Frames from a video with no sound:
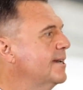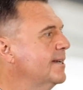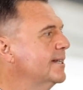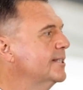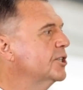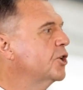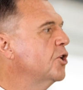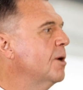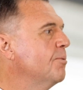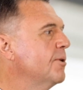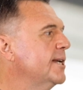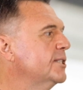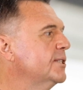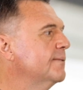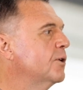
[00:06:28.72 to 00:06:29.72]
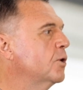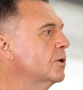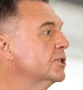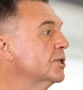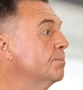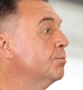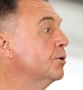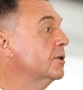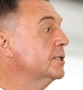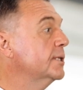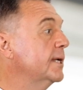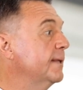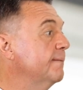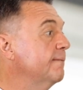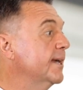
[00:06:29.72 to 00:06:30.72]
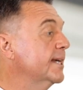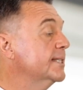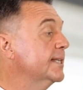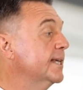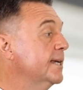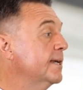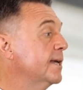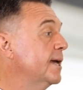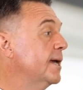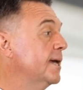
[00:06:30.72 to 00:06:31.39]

It's a comprehensive course on personal investing.